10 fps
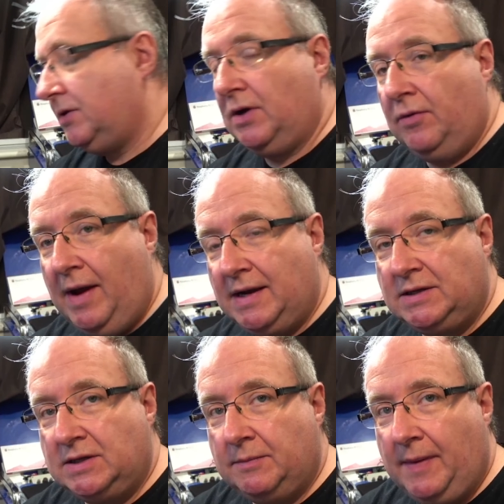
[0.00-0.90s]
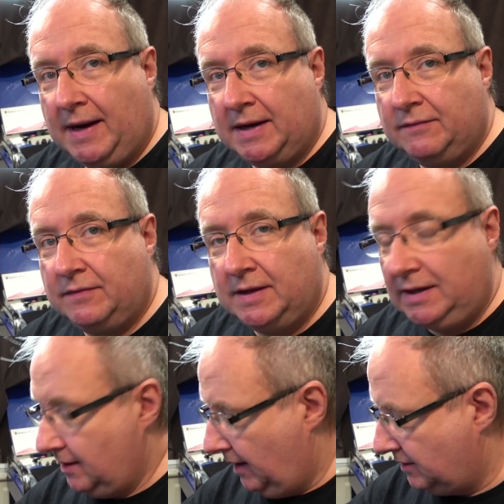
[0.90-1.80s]
directly to the back of
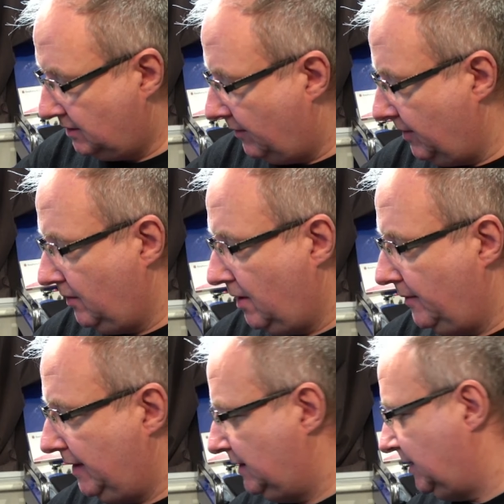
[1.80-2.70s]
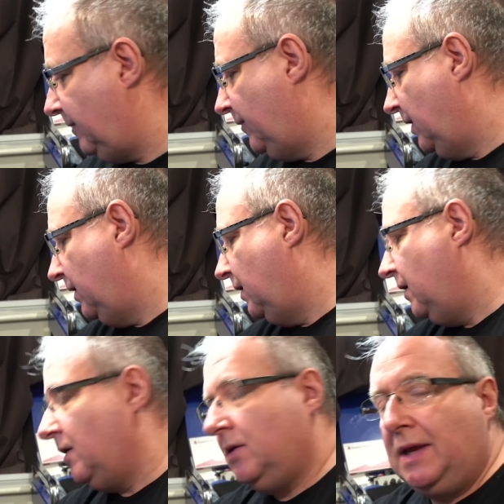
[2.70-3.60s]
the SWR meter.
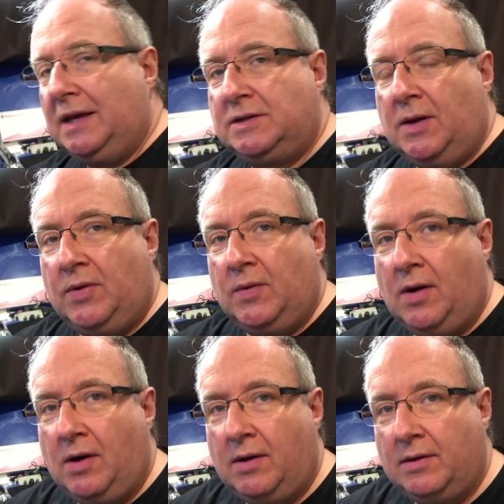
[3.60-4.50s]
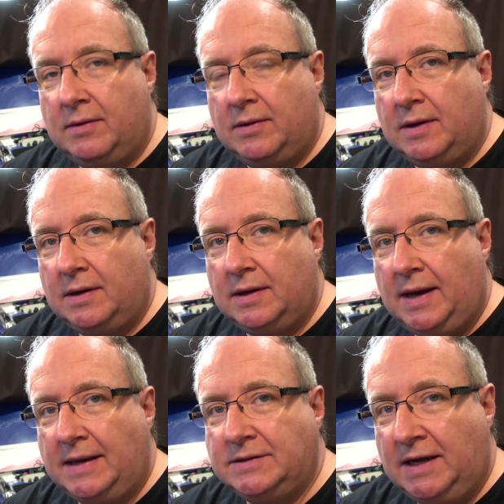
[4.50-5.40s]
The SWR
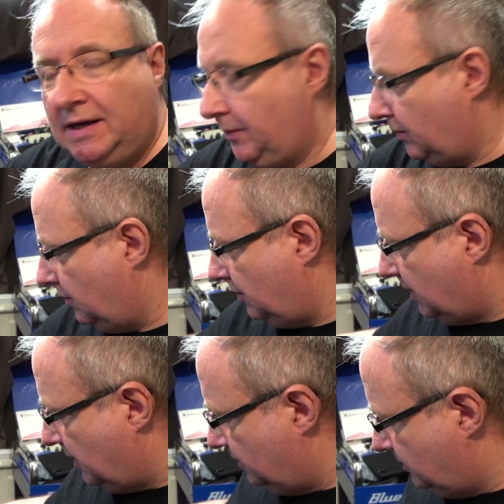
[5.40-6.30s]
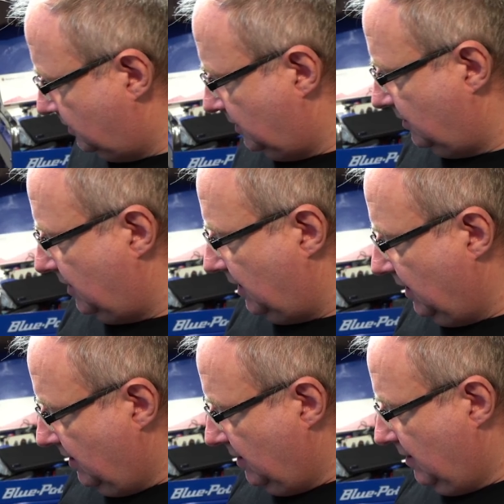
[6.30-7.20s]
antenna port goes to the
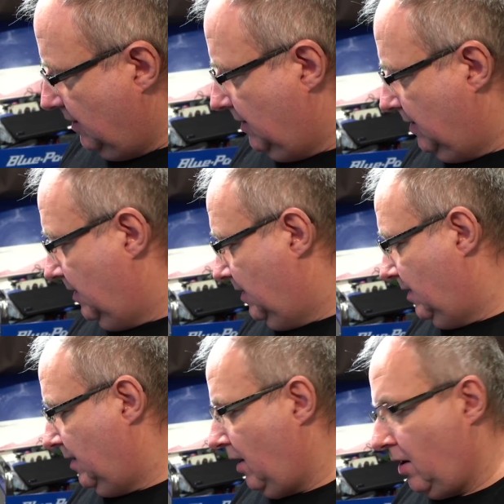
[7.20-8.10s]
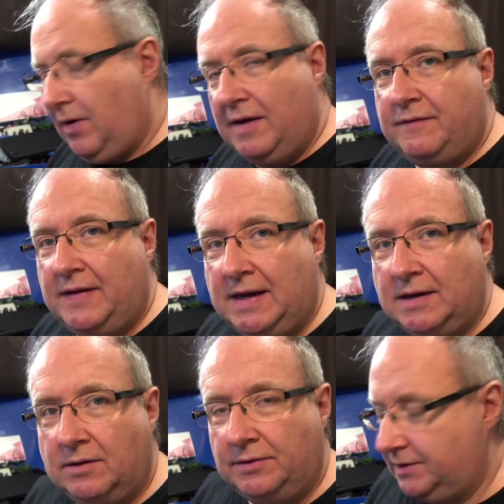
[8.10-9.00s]
RF
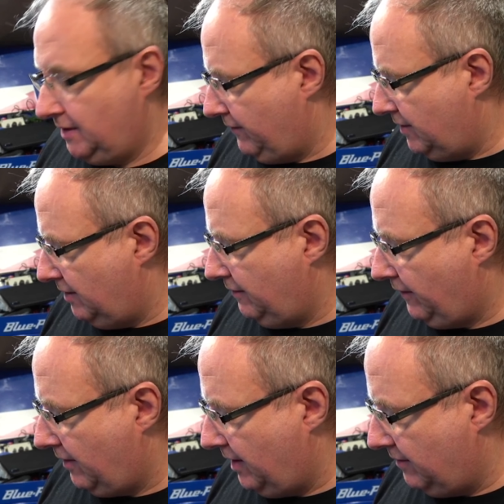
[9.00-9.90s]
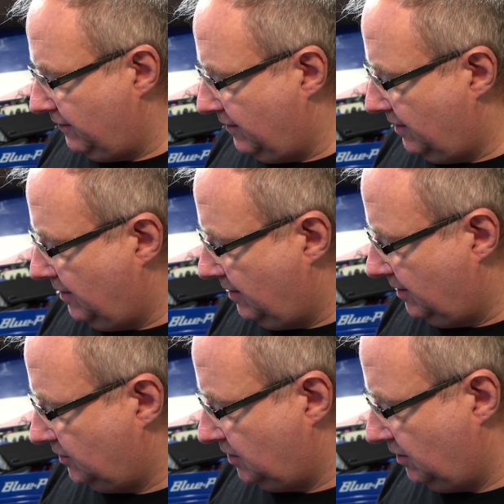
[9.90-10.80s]
in on the 705
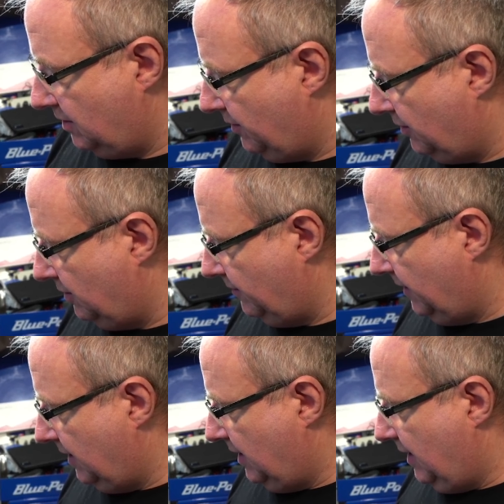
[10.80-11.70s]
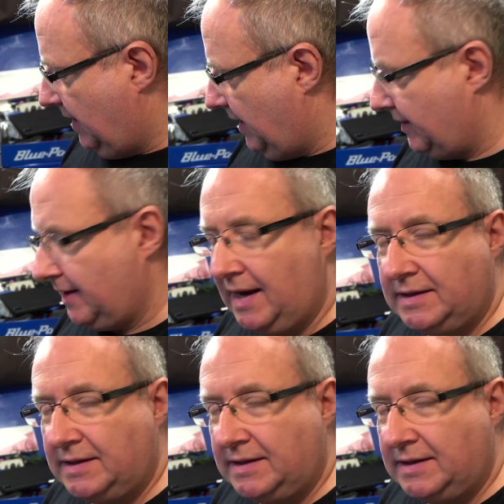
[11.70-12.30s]
tuner port, and the